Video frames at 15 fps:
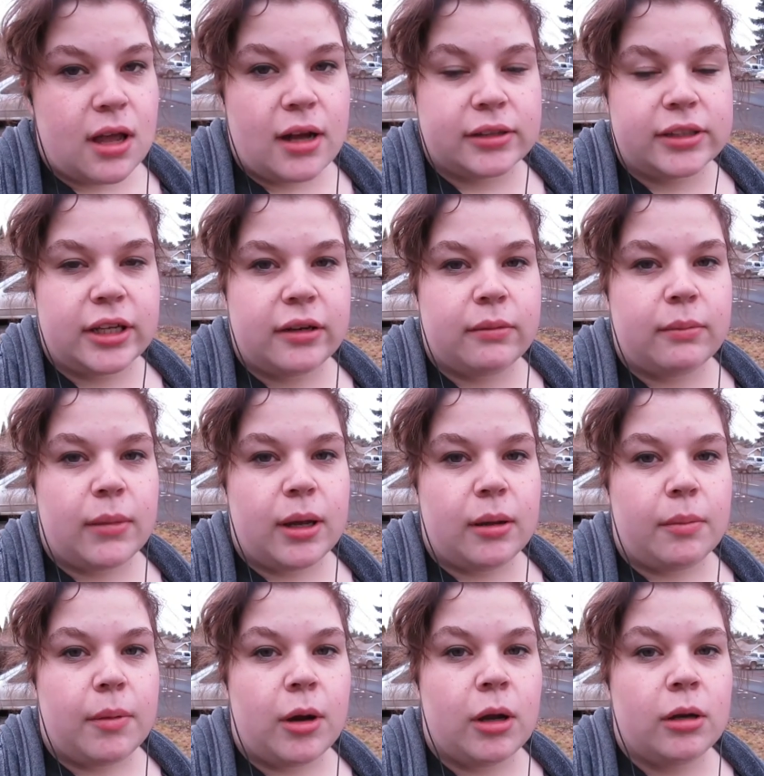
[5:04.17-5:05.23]
locked out of my
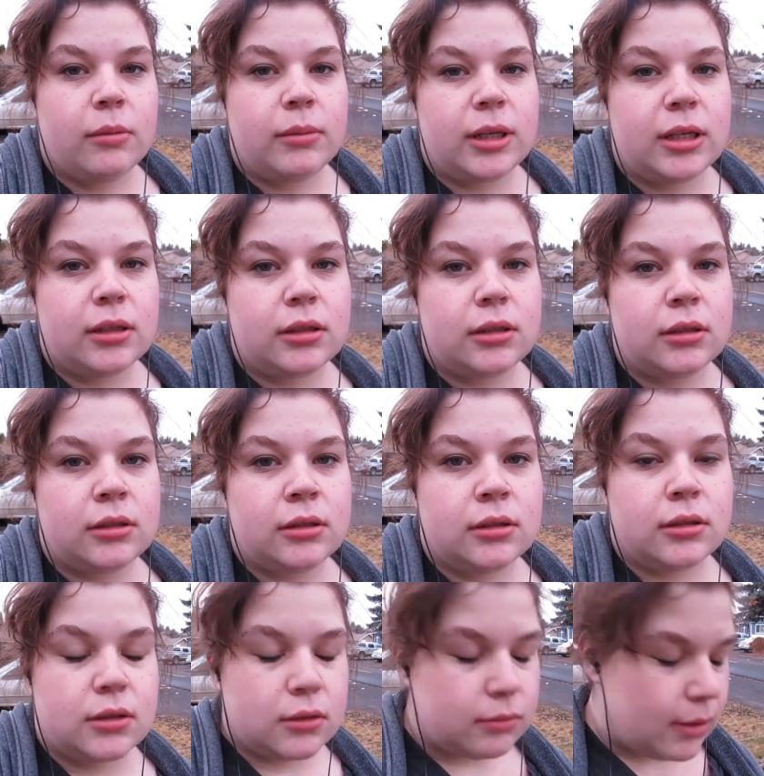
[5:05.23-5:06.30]
apartment.
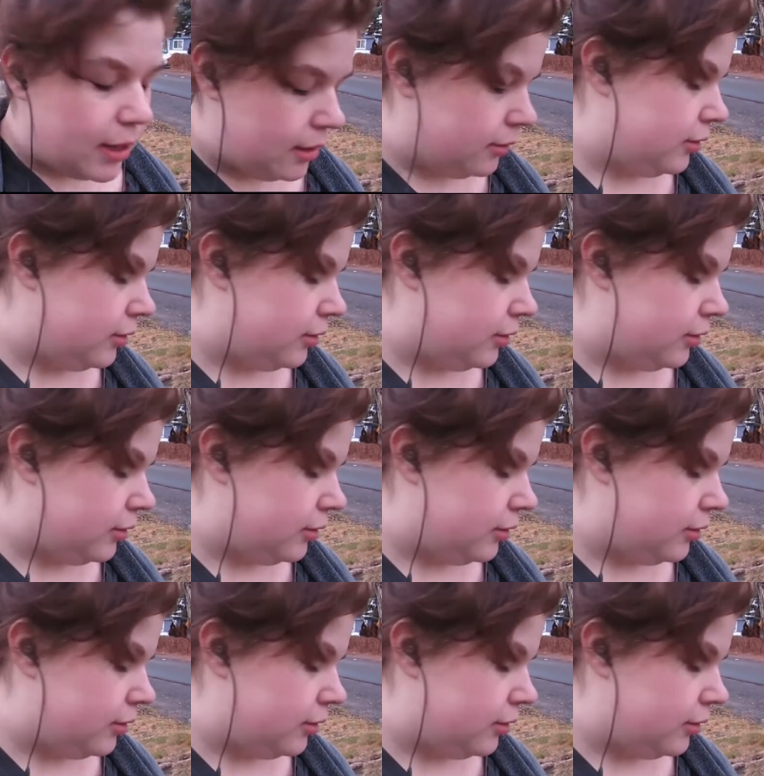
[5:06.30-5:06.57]
That's why I